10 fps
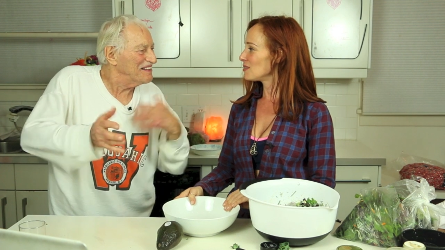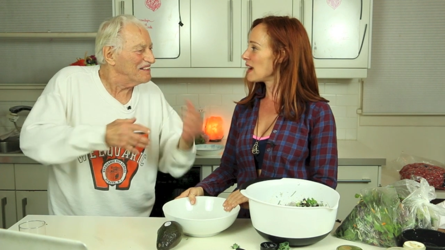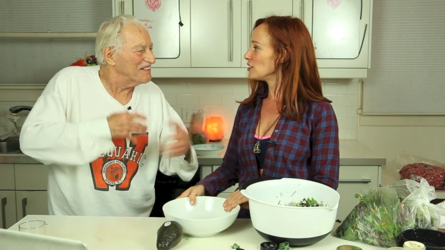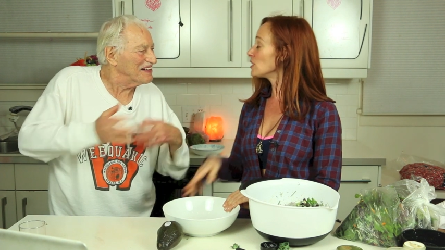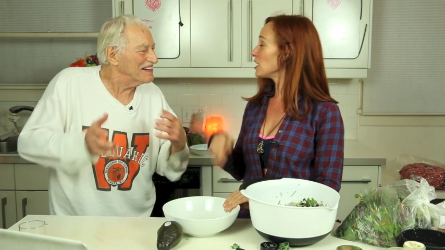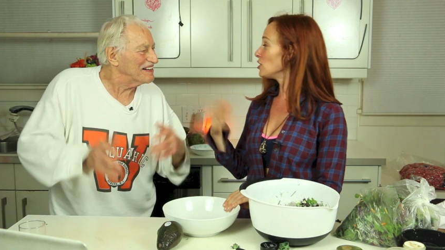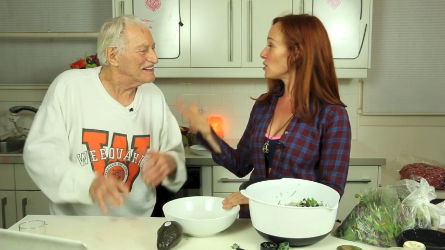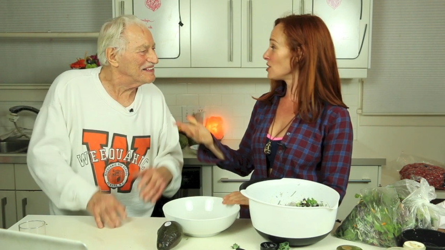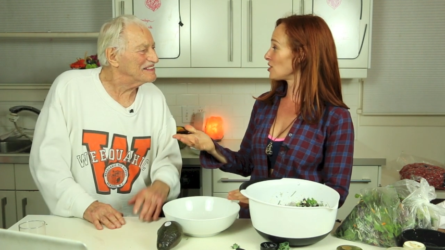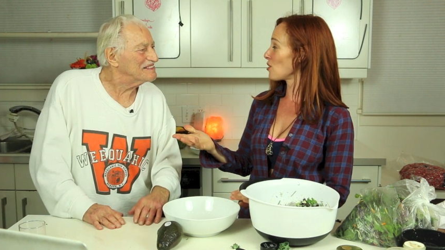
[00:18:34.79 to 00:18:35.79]
Speaker 1: right. You get
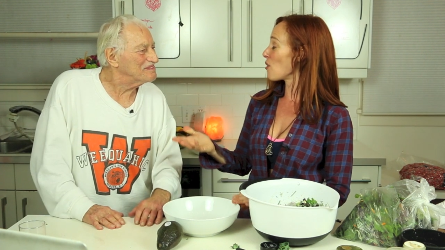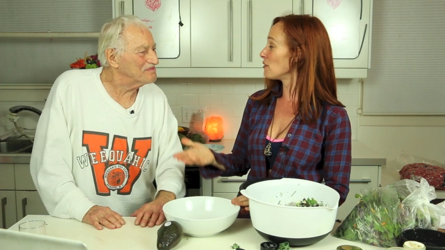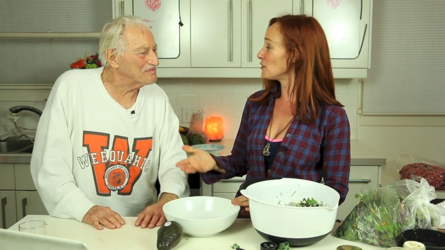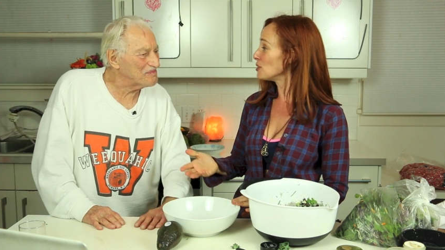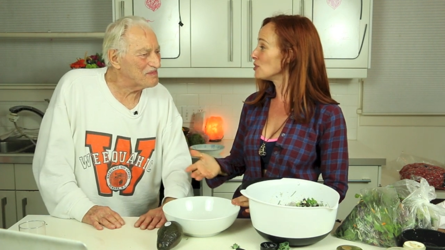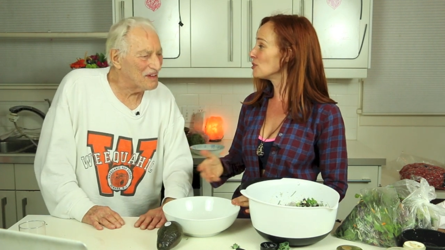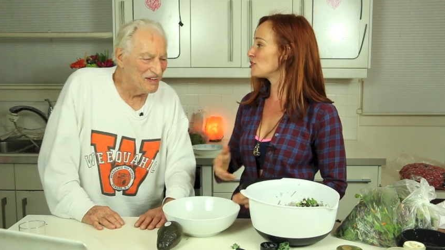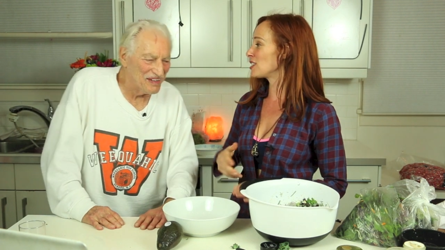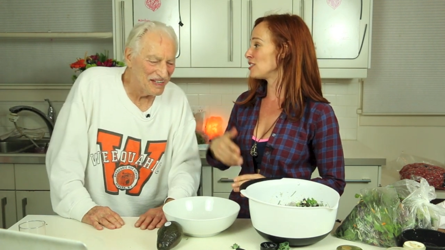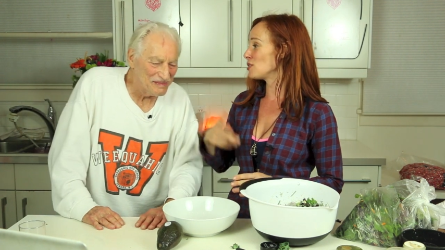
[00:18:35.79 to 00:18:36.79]
noticed at Whole Foods.
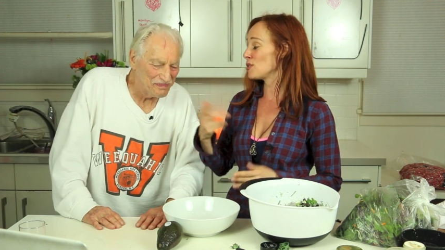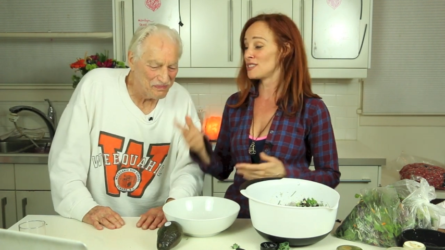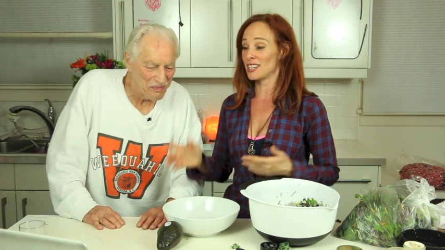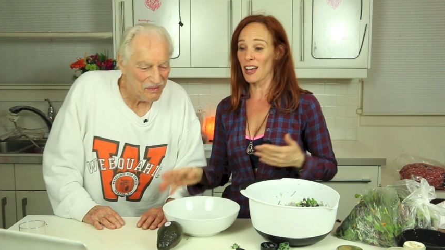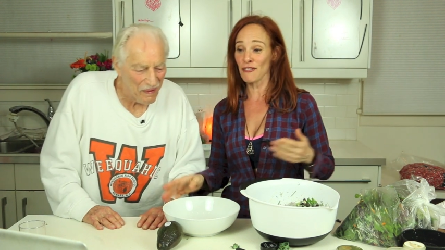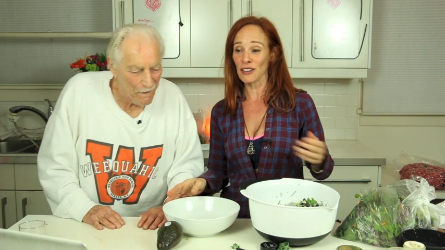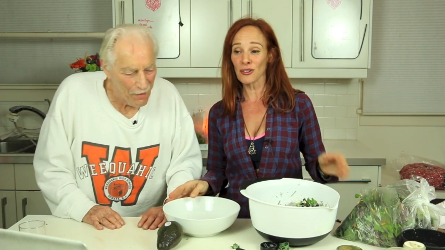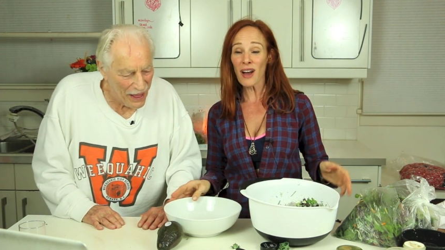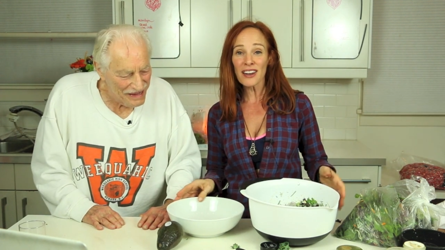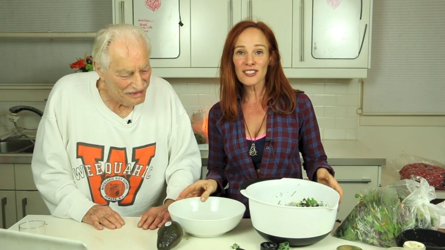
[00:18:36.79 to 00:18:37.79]
You oh, get yeah. noticed at Cafe
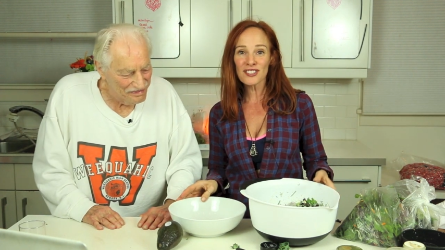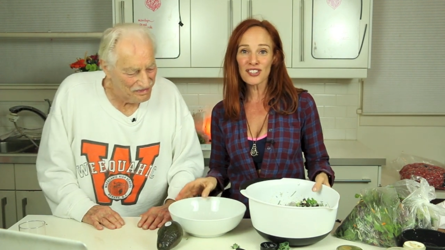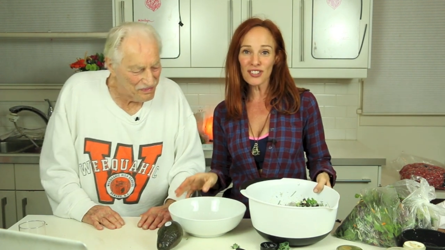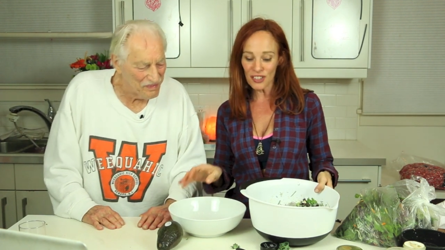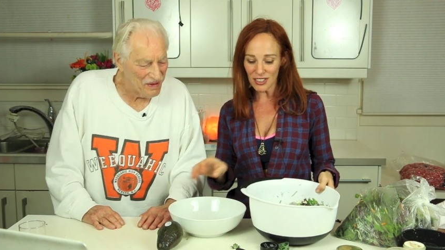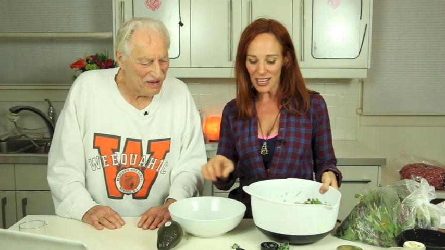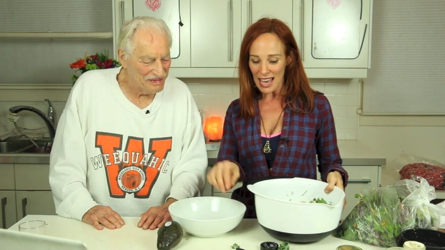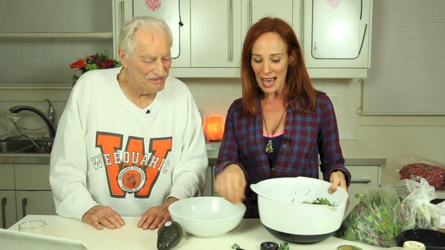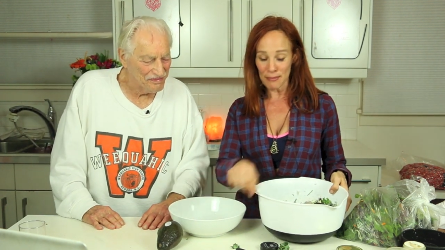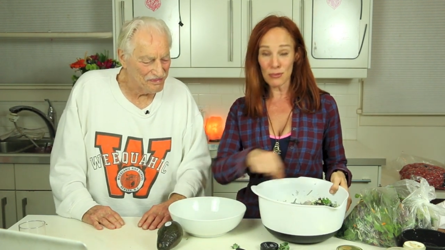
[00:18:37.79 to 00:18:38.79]
Gratitude. Mm.
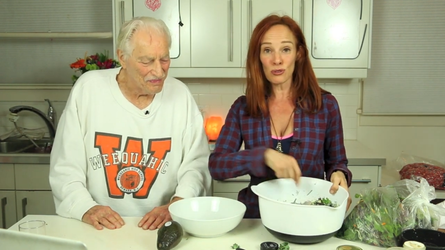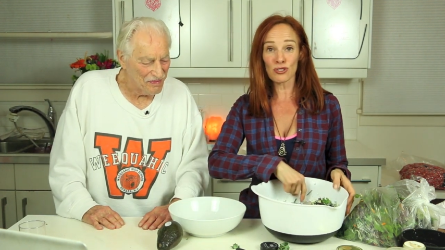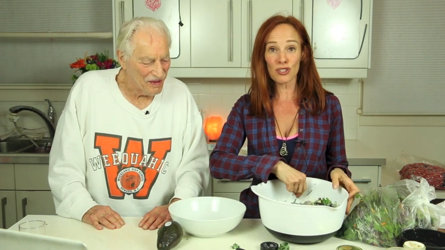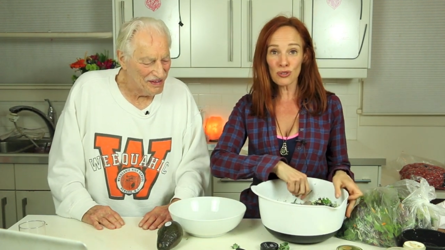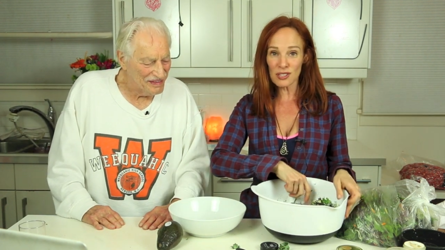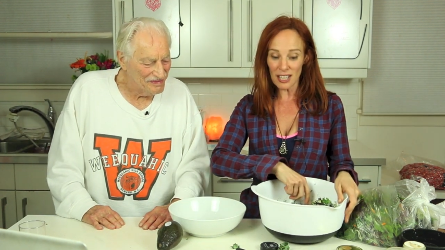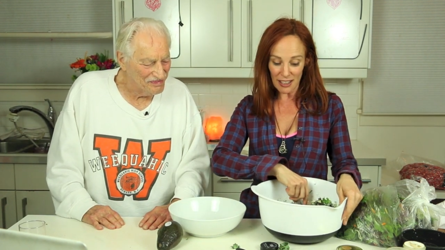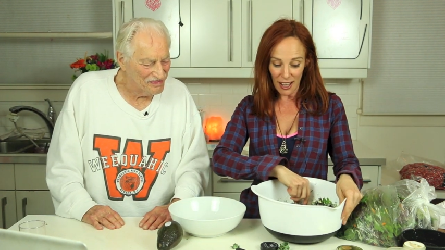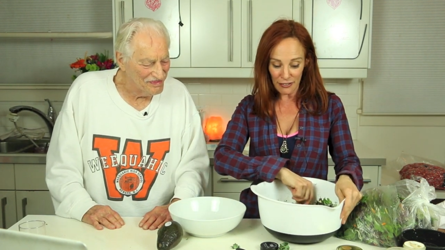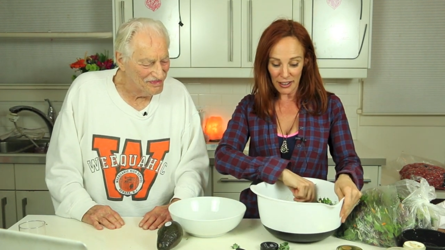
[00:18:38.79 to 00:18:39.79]
At Moon Juice,
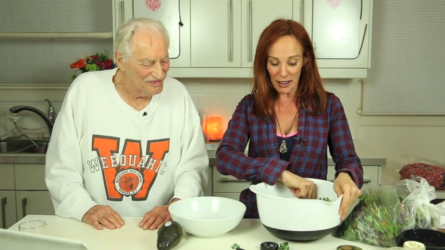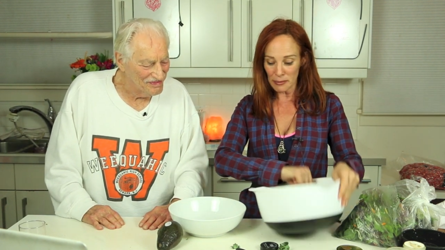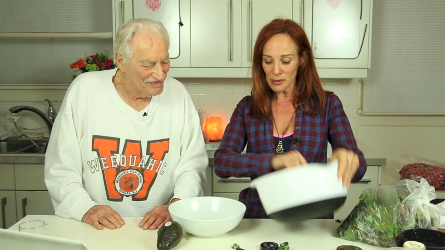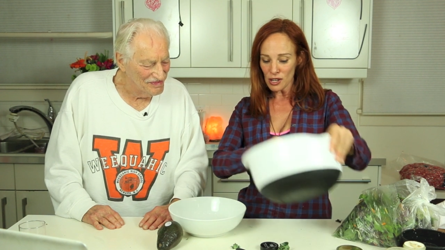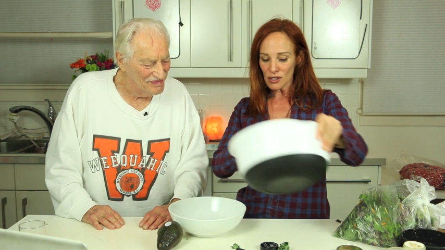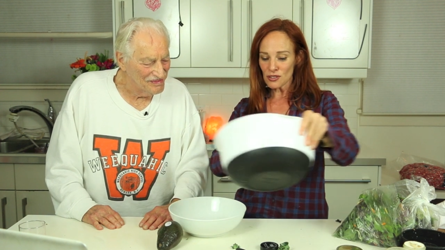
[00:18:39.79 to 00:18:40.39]
they love him.